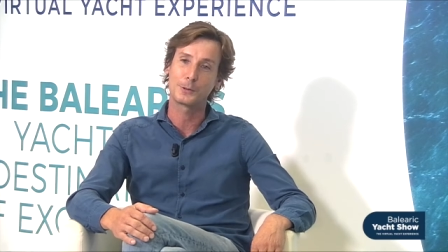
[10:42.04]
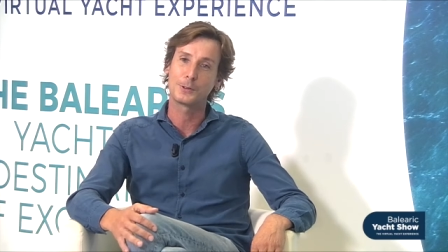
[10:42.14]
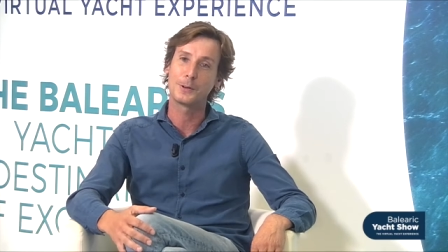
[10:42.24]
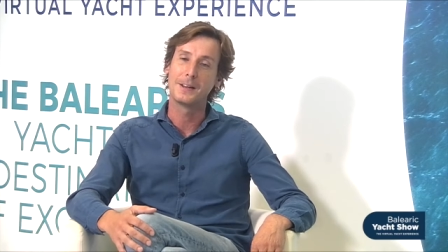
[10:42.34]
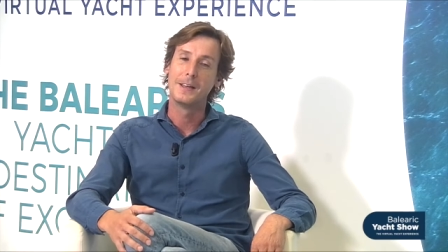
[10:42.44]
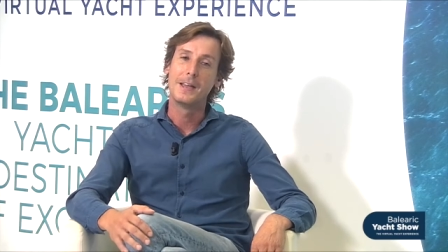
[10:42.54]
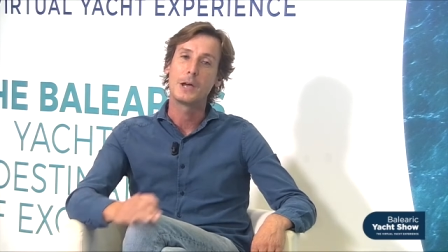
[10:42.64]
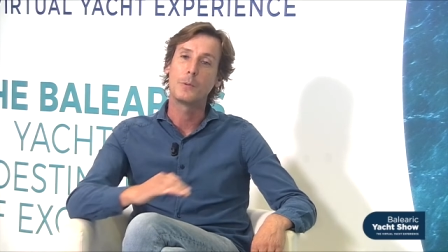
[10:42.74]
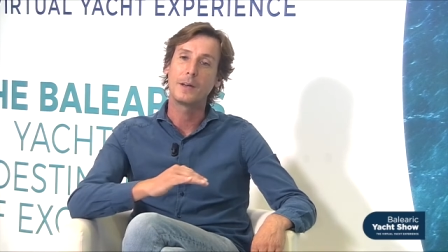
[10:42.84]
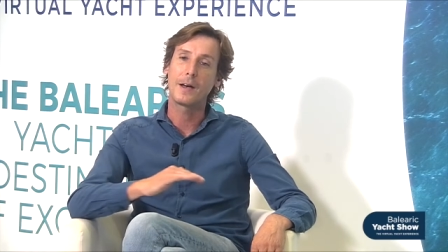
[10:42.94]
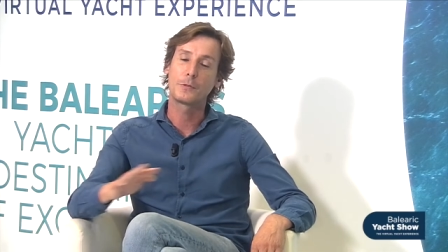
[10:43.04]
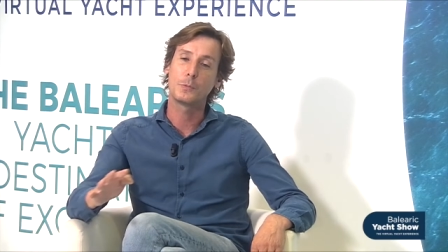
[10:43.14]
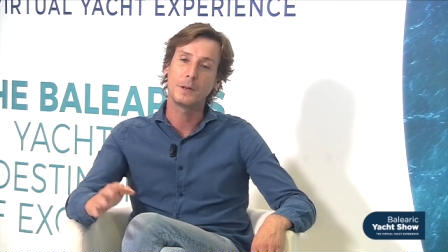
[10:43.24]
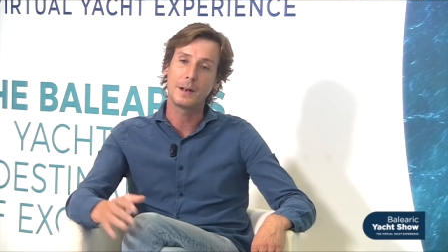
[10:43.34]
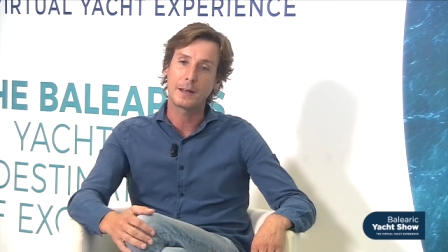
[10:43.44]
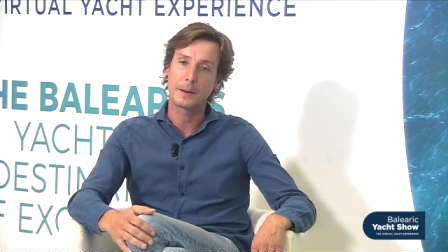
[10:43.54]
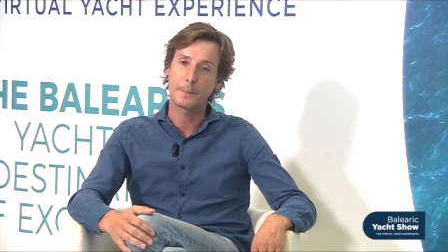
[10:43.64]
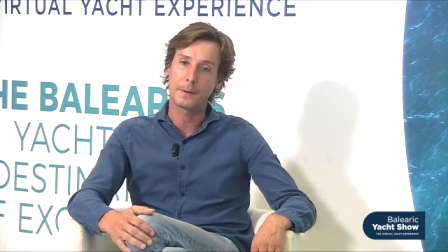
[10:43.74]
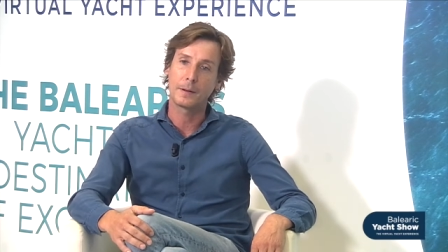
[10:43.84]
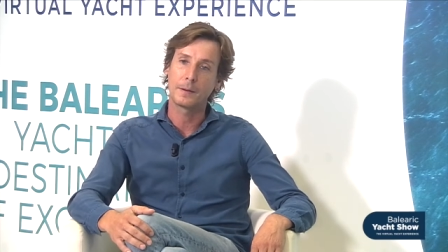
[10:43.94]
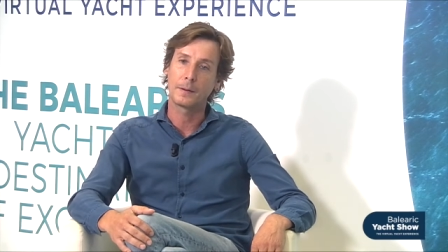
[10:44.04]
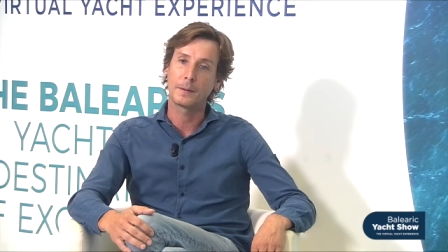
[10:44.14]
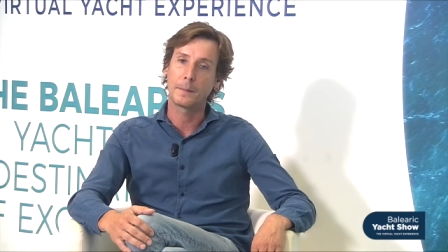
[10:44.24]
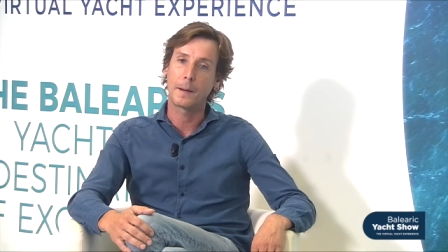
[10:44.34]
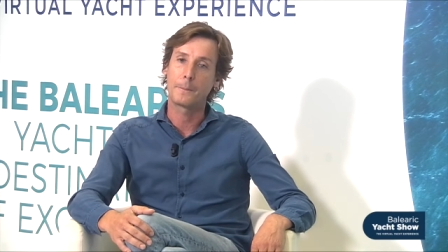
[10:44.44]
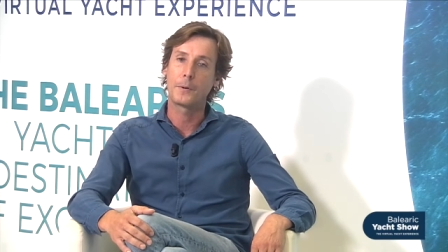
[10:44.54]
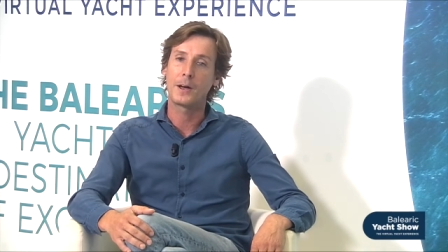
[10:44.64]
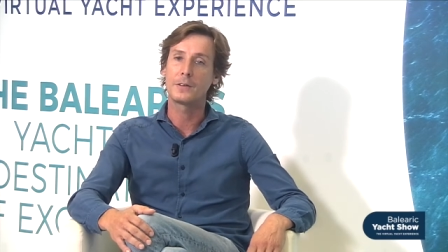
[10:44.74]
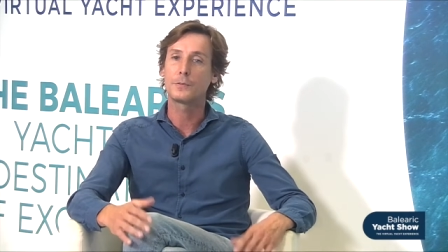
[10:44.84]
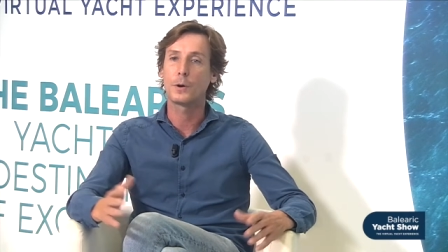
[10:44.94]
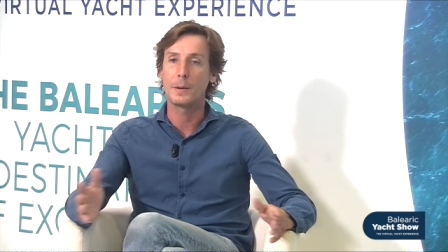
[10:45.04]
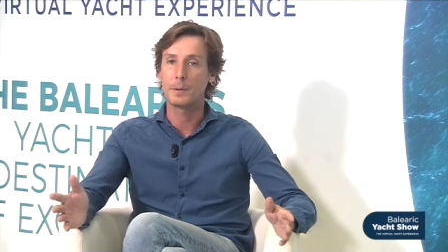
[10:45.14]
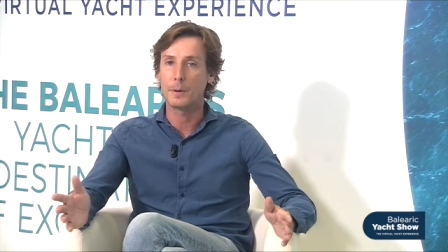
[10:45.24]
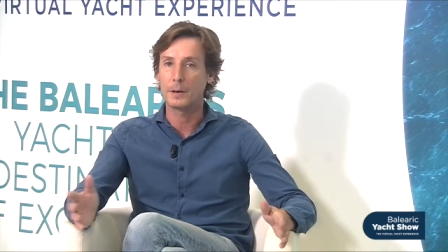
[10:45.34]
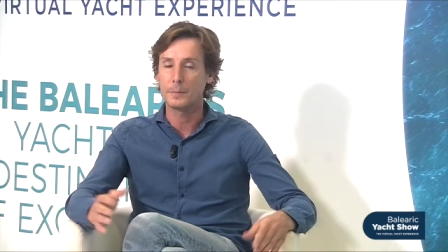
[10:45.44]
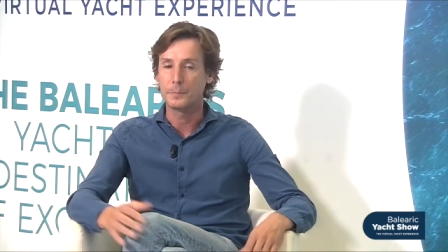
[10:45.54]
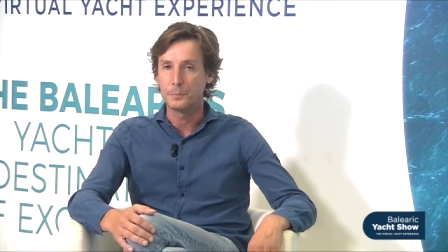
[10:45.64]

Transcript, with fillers: No, it has to be like uh, a price for everybody.